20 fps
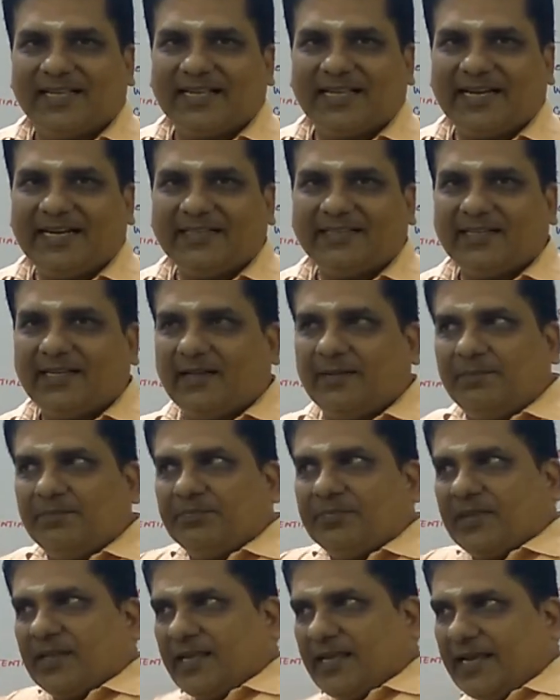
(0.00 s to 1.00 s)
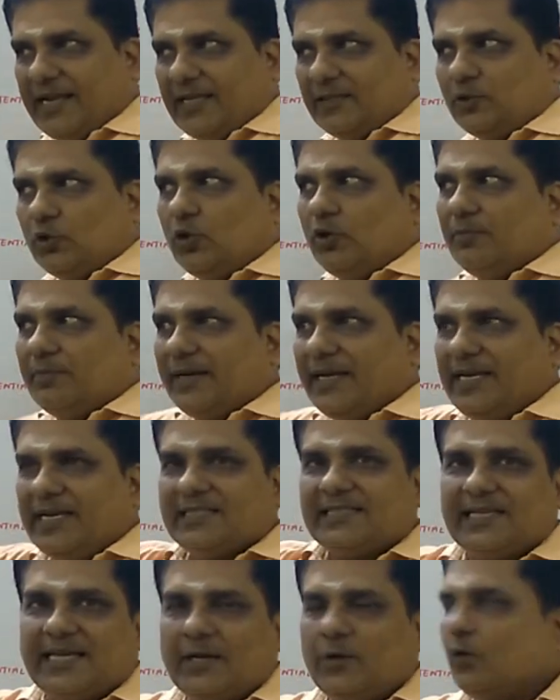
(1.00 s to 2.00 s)
Correct? Cathode
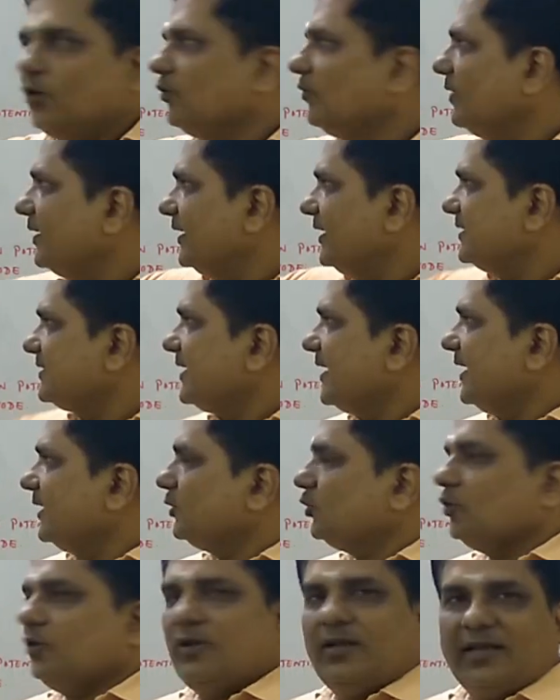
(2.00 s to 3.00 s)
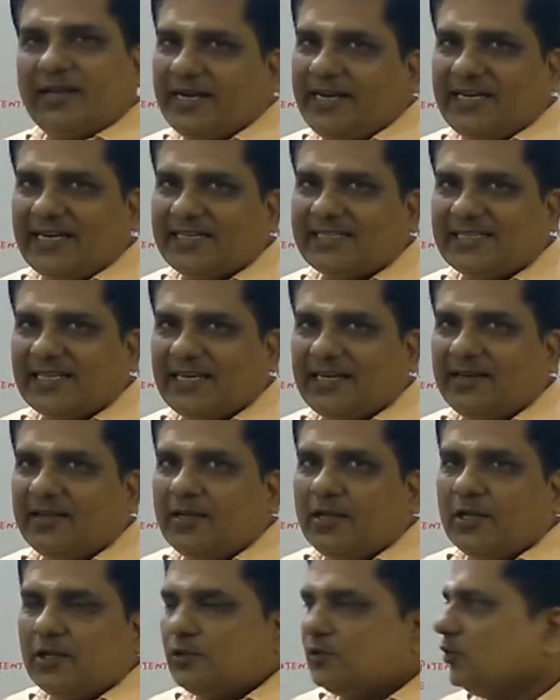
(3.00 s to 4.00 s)
minus anode. What is cathode? Right hand side.
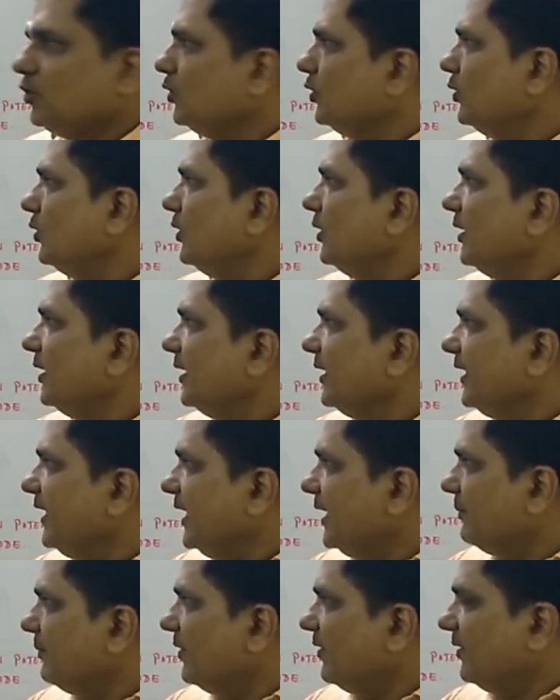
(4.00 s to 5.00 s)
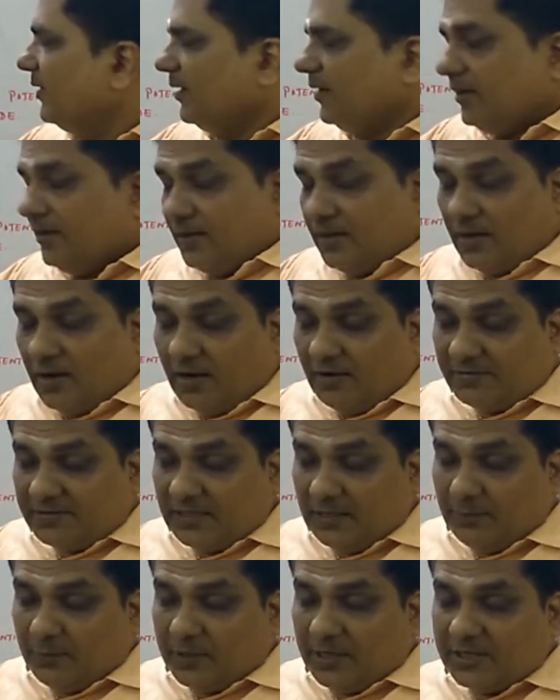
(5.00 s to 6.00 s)
So, EMF
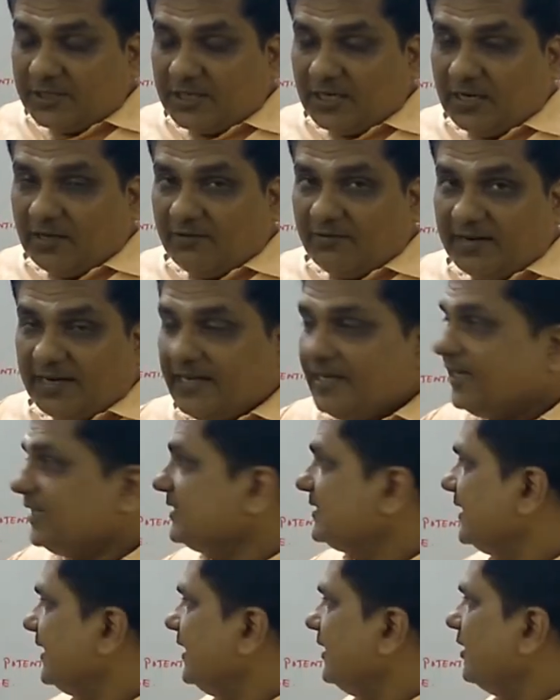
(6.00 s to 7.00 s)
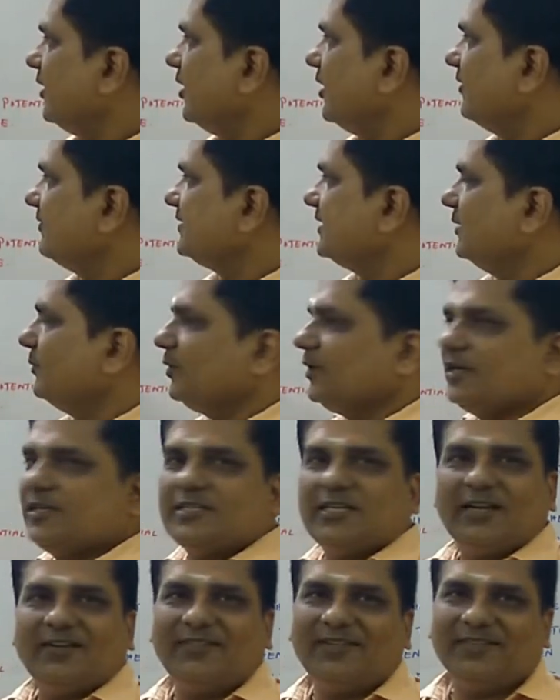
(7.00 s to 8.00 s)
off-cell potential of right hand side, off-cell
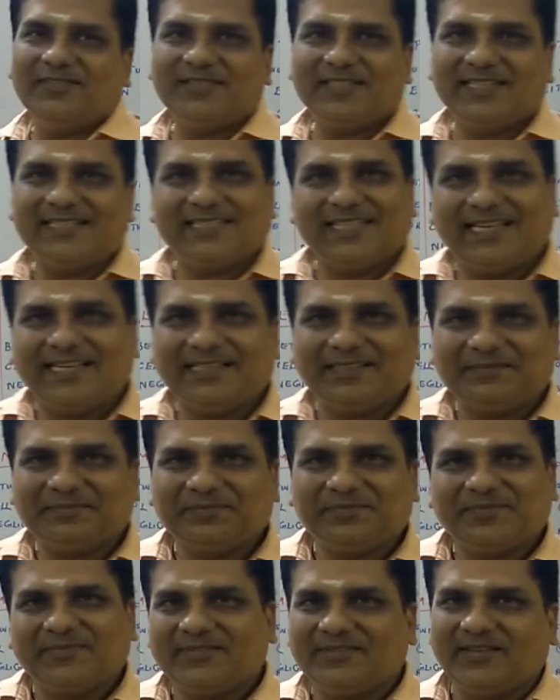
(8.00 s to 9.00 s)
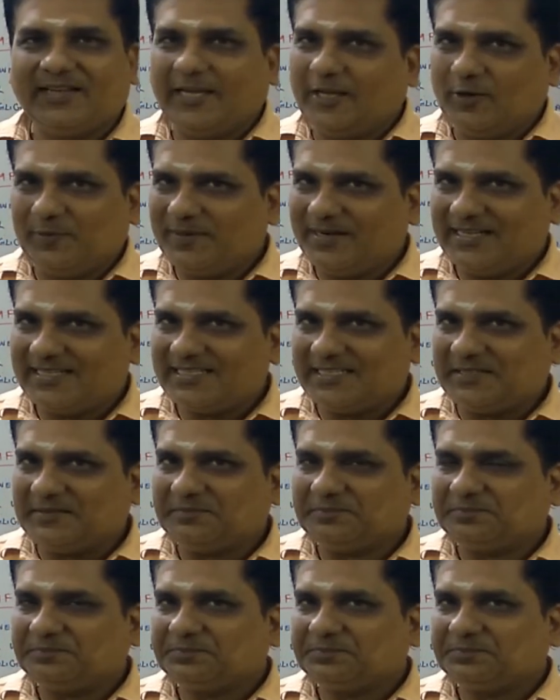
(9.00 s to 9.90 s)
potential of left hand side. I hope you understand.